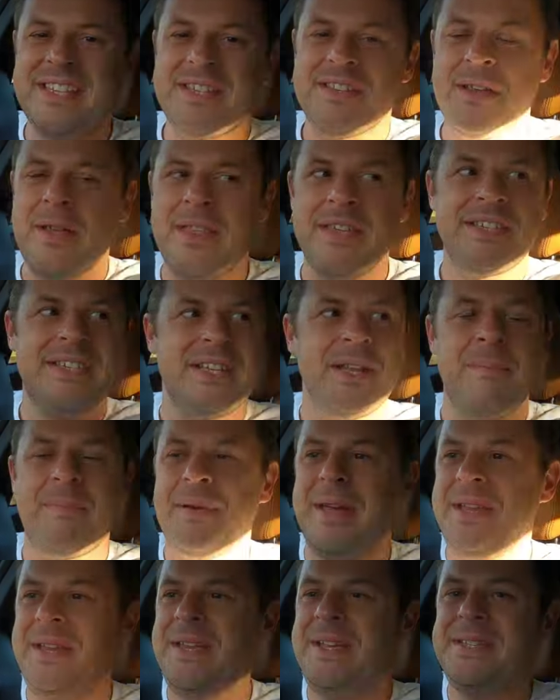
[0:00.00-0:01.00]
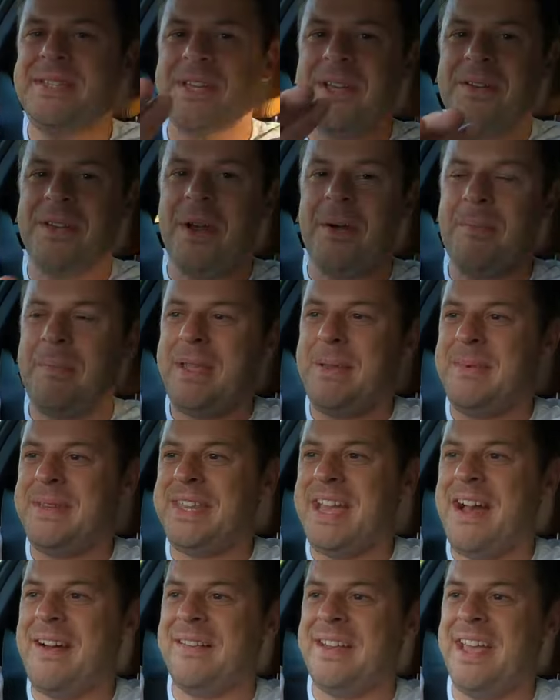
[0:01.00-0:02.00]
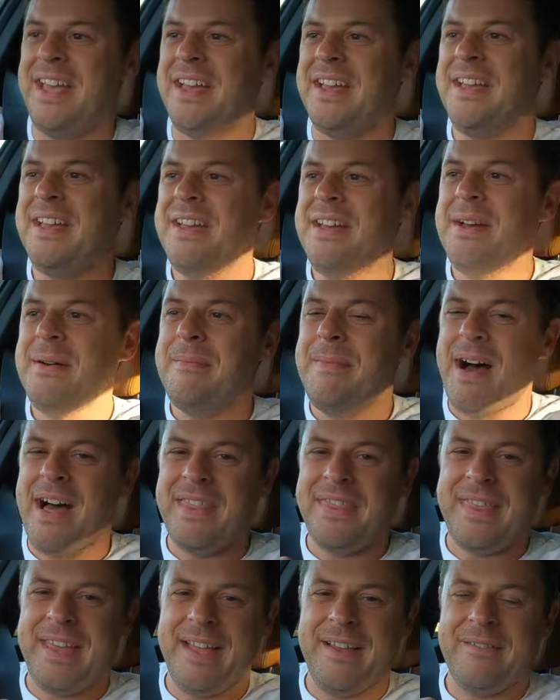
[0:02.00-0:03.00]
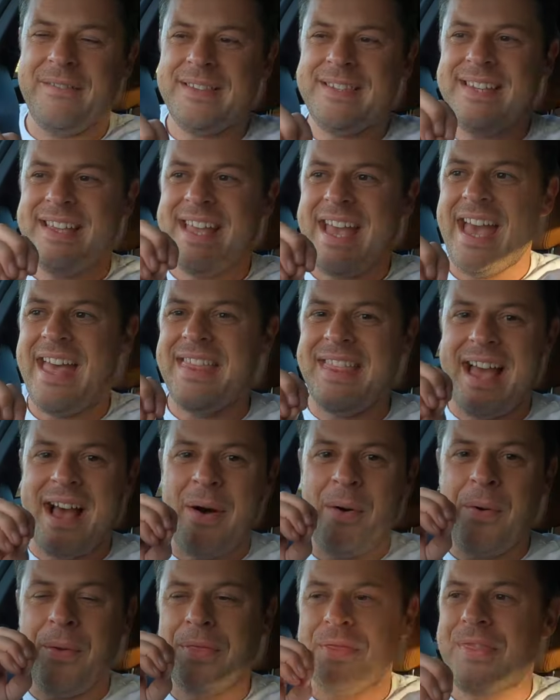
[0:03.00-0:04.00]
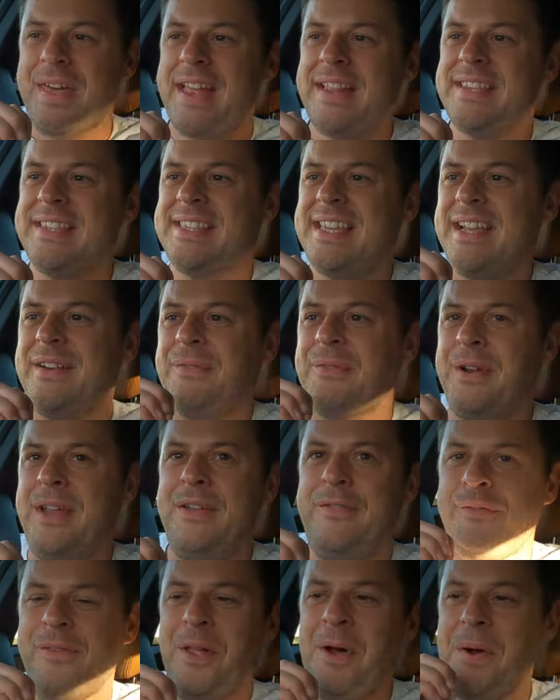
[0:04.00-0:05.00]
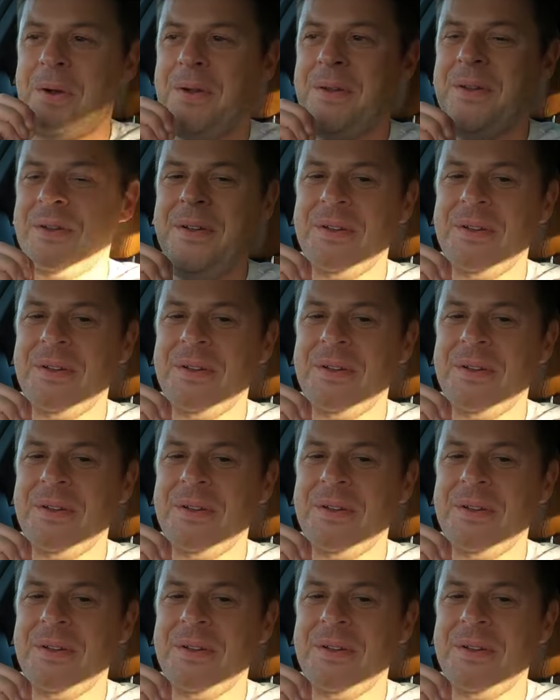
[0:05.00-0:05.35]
is this is an opinion, so don't beat me down here. But I think to get that authentic reef look,